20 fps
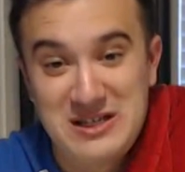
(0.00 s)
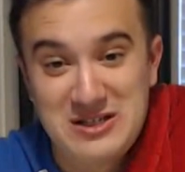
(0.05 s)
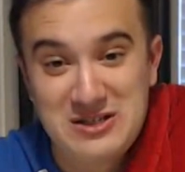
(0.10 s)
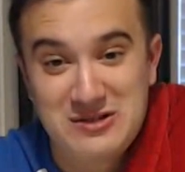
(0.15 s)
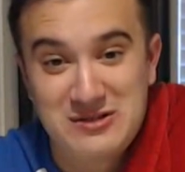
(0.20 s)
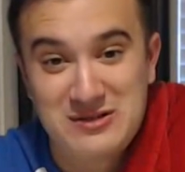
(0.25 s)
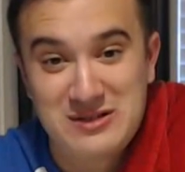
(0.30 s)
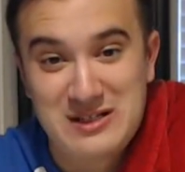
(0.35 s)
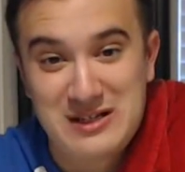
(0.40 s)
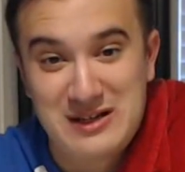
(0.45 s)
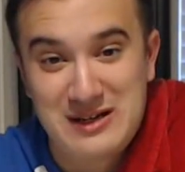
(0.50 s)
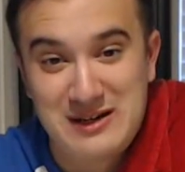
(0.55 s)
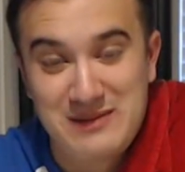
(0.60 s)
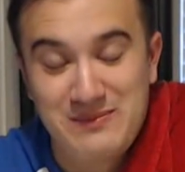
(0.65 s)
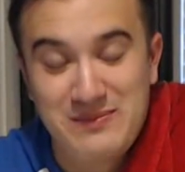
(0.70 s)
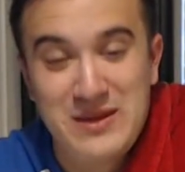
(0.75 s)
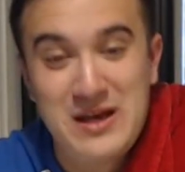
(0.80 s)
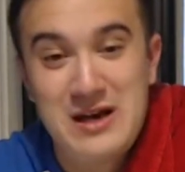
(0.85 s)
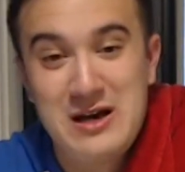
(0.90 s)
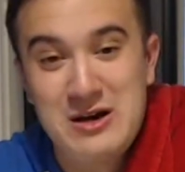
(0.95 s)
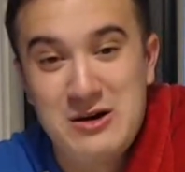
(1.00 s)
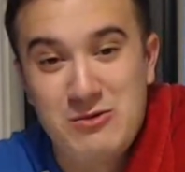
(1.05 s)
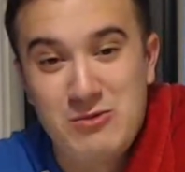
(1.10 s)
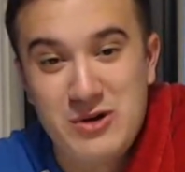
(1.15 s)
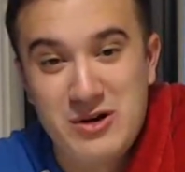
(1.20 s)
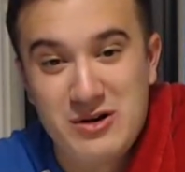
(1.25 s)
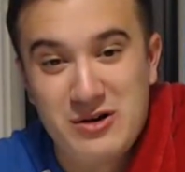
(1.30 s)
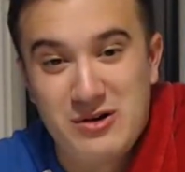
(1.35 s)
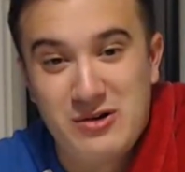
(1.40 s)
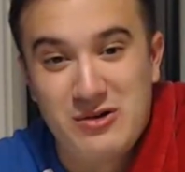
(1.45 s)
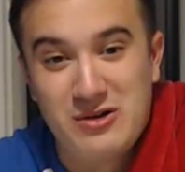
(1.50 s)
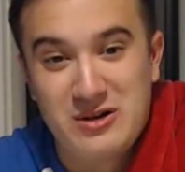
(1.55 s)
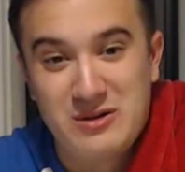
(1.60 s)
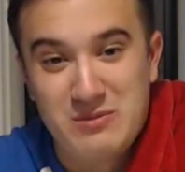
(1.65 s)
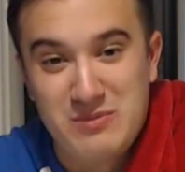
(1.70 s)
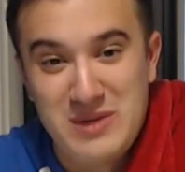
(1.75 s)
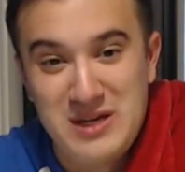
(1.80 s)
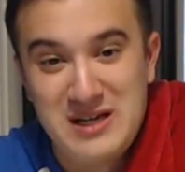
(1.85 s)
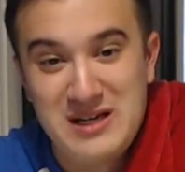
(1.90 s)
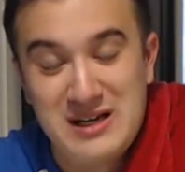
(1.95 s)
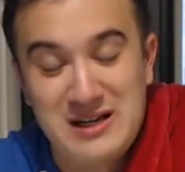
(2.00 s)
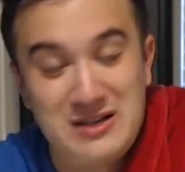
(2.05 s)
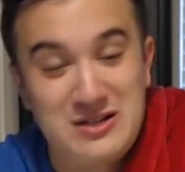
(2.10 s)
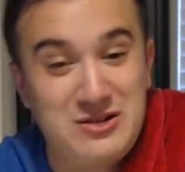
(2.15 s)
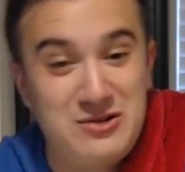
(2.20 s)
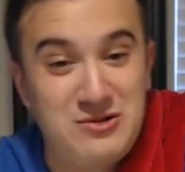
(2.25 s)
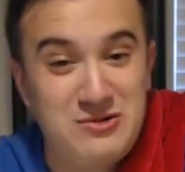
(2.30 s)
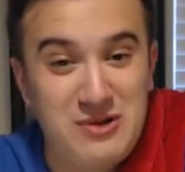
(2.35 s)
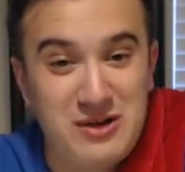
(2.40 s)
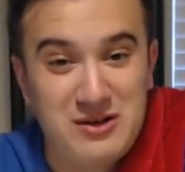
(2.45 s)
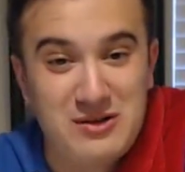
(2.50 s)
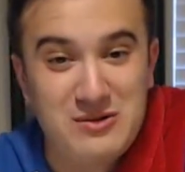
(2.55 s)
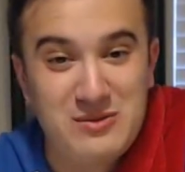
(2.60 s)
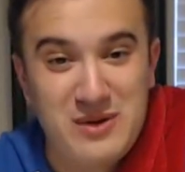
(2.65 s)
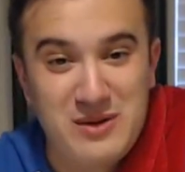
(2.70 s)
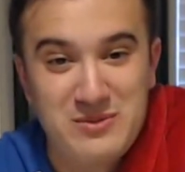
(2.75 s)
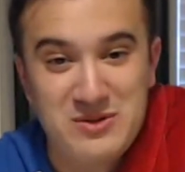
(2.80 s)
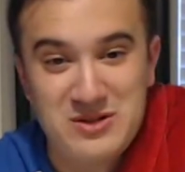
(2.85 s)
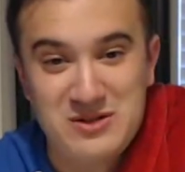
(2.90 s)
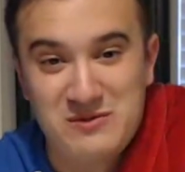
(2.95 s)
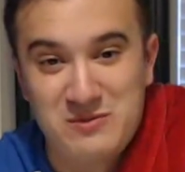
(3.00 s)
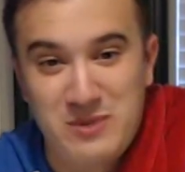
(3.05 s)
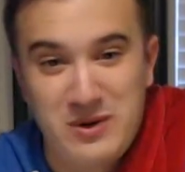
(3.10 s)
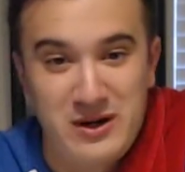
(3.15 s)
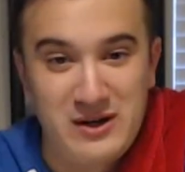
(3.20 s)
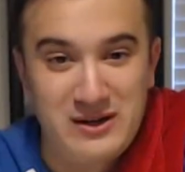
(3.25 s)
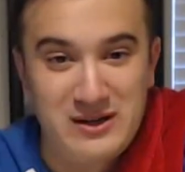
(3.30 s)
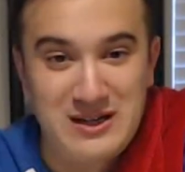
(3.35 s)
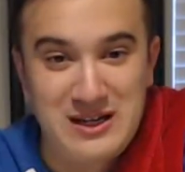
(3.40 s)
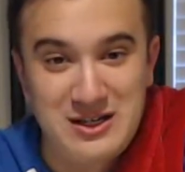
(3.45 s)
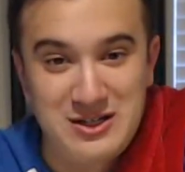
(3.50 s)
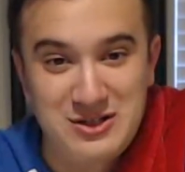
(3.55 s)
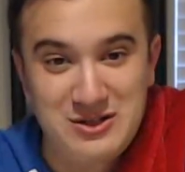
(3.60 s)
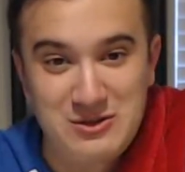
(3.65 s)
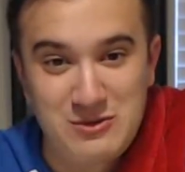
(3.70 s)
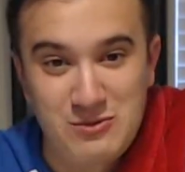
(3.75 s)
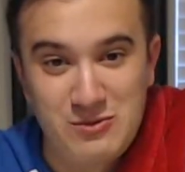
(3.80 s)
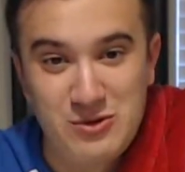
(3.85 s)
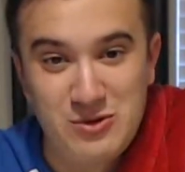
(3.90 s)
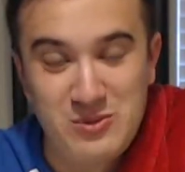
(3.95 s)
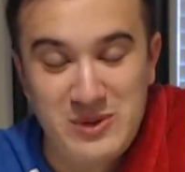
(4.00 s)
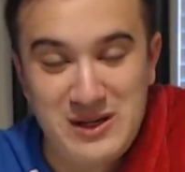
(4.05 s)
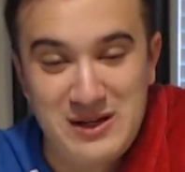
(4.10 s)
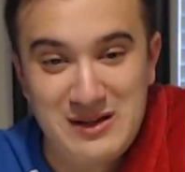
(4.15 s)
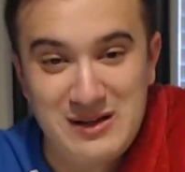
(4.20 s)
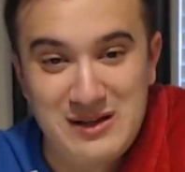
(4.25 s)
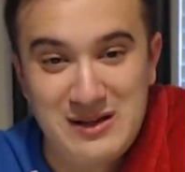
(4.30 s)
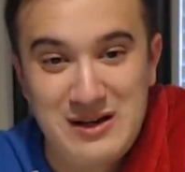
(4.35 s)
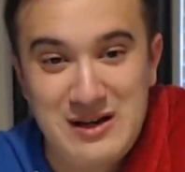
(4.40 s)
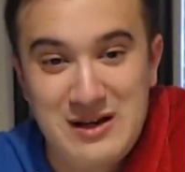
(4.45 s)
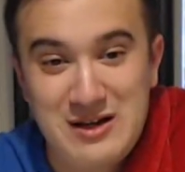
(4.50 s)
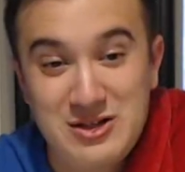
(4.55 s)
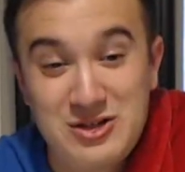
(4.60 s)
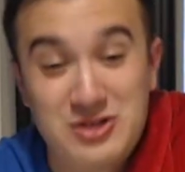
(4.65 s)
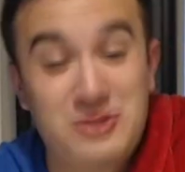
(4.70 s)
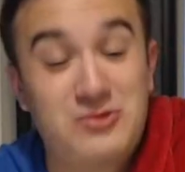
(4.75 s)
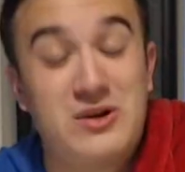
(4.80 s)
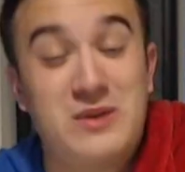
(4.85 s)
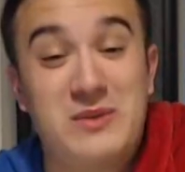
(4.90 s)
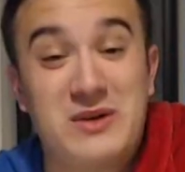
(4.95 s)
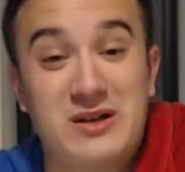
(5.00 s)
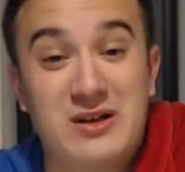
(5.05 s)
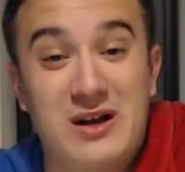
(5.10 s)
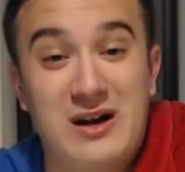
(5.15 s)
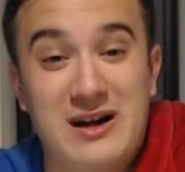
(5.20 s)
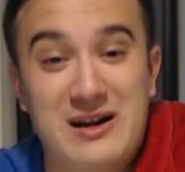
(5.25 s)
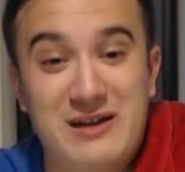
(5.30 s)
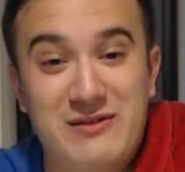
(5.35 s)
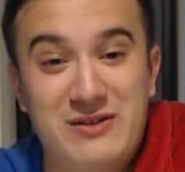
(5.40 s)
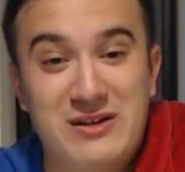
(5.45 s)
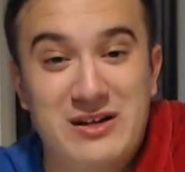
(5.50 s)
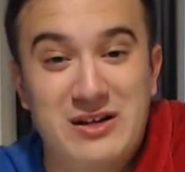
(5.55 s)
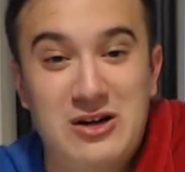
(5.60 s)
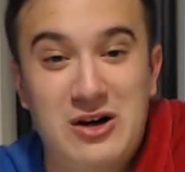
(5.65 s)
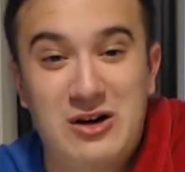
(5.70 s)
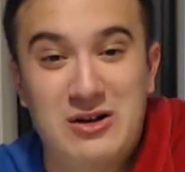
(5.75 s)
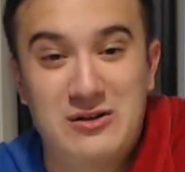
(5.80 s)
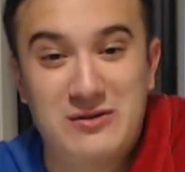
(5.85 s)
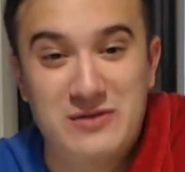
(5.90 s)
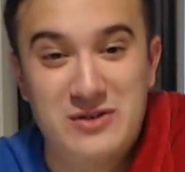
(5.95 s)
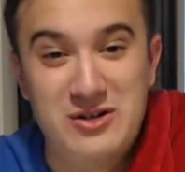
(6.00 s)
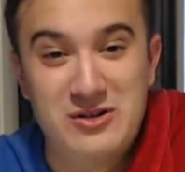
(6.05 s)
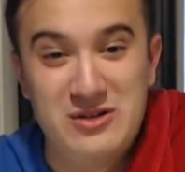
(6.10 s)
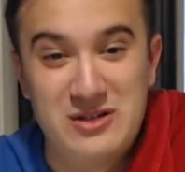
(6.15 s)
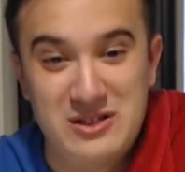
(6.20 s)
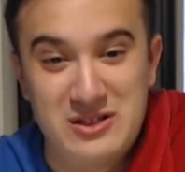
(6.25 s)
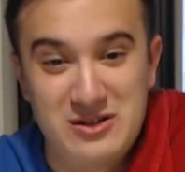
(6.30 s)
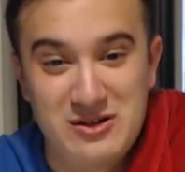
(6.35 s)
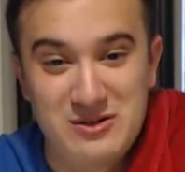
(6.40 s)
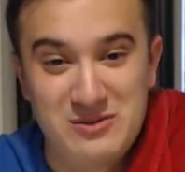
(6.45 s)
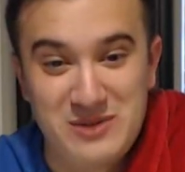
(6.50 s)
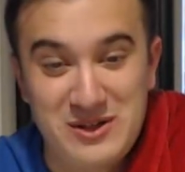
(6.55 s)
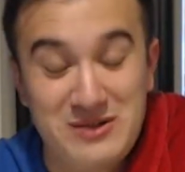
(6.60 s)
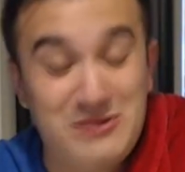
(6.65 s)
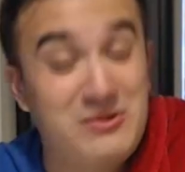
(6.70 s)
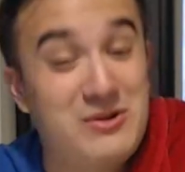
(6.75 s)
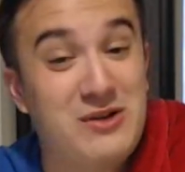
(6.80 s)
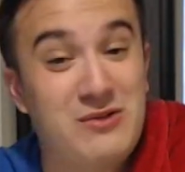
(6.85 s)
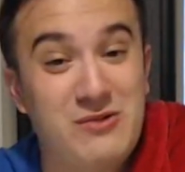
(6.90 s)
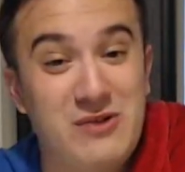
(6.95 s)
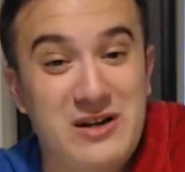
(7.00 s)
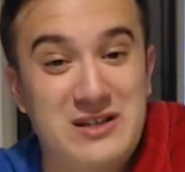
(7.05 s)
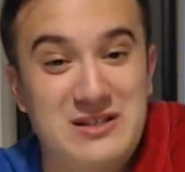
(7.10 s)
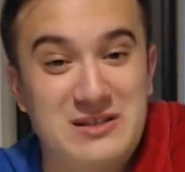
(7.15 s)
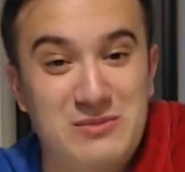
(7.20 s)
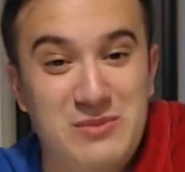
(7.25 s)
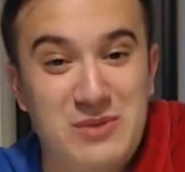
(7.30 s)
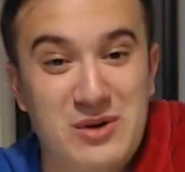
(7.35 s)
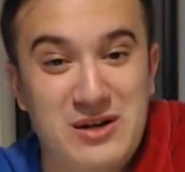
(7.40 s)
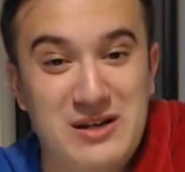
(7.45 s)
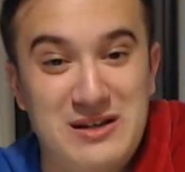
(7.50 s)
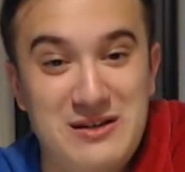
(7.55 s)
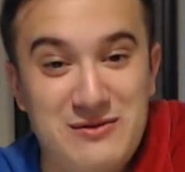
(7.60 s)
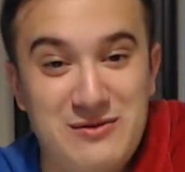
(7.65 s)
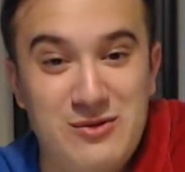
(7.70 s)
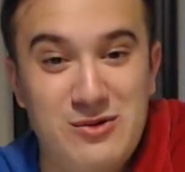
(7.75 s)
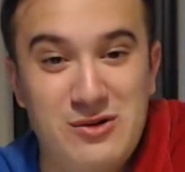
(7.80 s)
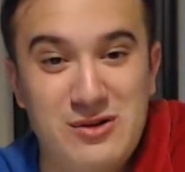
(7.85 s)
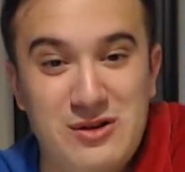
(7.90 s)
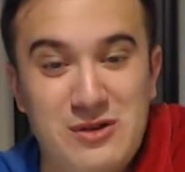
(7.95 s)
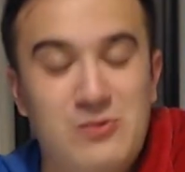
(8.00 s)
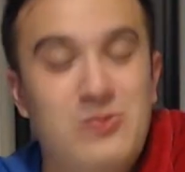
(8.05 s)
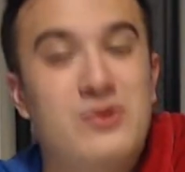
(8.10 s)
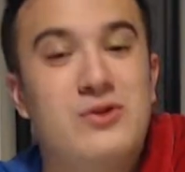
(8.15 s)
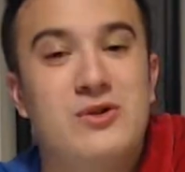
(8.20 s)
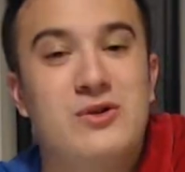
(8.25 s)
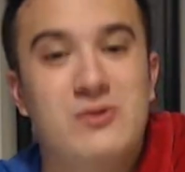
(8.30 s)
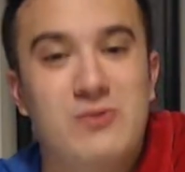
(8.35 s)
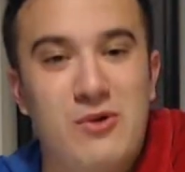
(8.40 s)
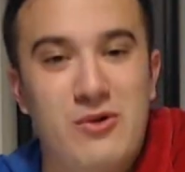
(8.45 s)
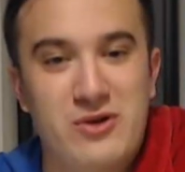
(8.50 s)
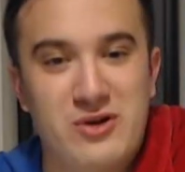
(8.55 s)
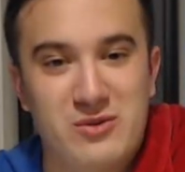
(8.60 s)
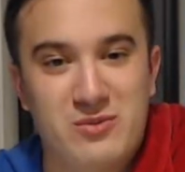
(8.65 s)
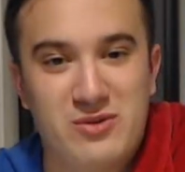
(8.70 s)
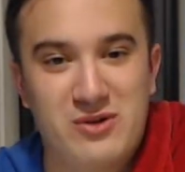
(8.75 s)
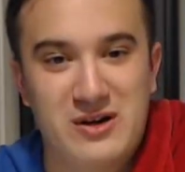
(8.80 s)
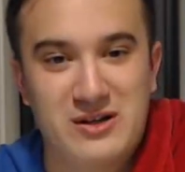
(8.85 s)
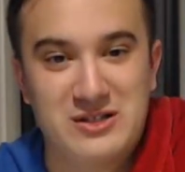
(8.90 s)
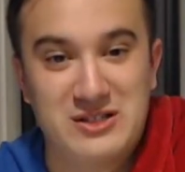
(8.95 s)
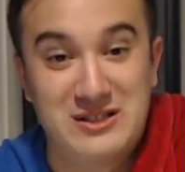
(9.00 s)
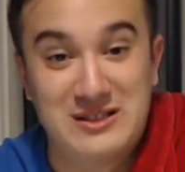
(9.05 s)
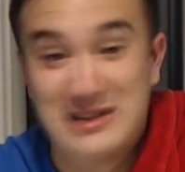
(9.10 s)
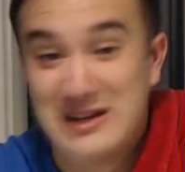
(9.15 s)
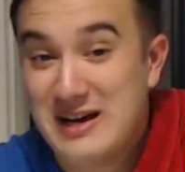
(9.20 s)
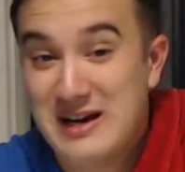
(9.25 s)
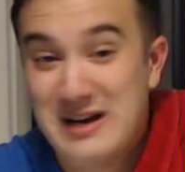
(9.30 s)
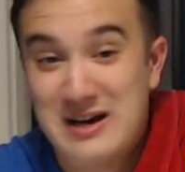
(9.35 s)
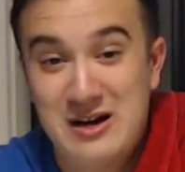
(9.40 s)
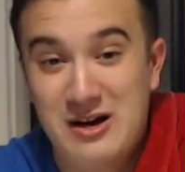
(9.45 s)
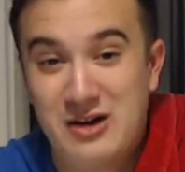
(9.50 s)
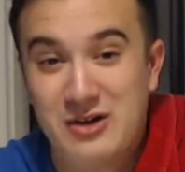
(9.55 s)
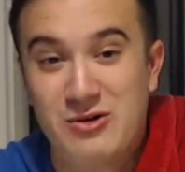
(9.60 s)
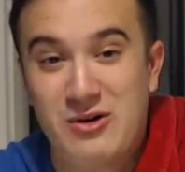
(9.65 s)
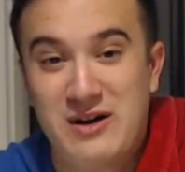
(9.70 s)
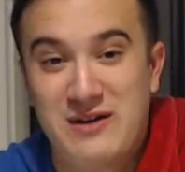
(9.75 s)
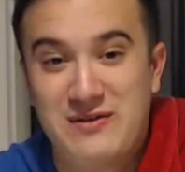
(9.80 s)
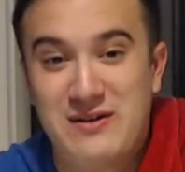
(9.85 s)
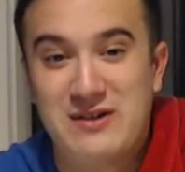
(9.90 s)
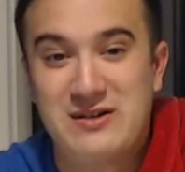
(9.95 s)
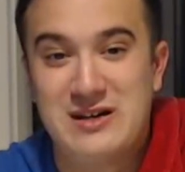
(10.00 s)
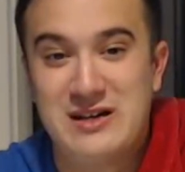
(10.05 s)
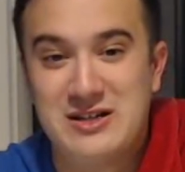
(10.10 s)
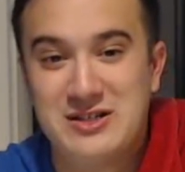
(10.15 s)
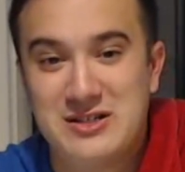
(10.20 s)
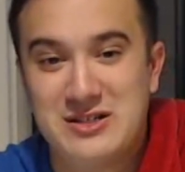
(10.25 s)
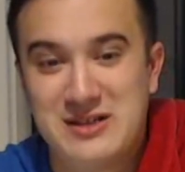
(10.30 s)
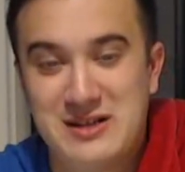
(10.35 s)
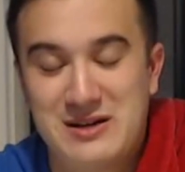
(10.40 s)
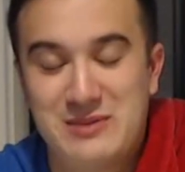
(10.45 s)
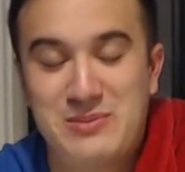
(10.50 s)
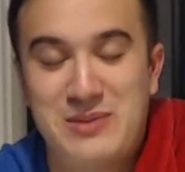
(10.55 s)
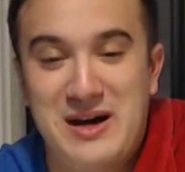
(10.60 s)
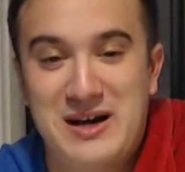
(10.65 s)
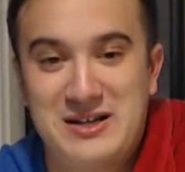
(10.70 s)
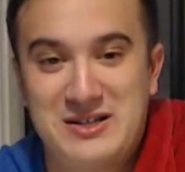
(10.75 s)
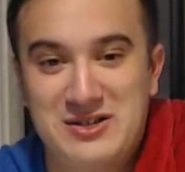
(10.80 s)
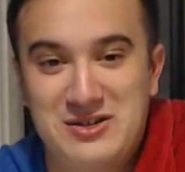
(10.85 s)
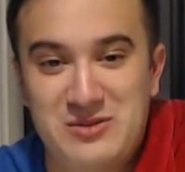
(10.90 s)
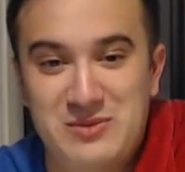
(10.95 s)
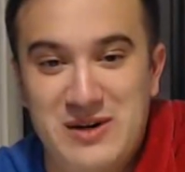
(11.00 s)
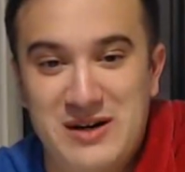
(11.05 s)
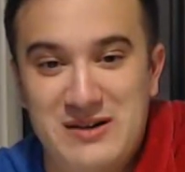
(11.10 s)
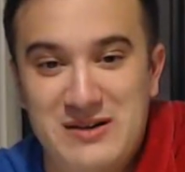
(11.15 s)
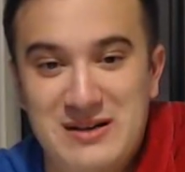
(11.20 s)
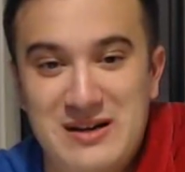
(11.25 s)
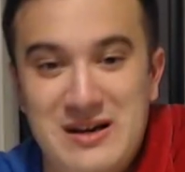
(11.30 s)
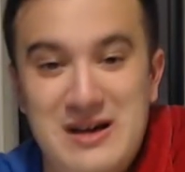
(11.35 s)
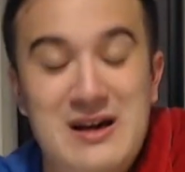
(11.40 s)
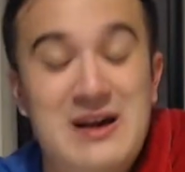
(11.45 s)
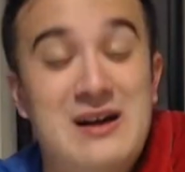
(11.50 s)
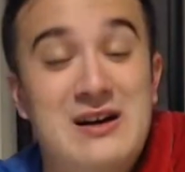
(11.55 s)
Eastern Time. Me and two other members of Pog Nation will be streaming live in a Call of Duty tournament. We are raising money for the Wounded Warrior Project, a great foundation that I'm passionate about.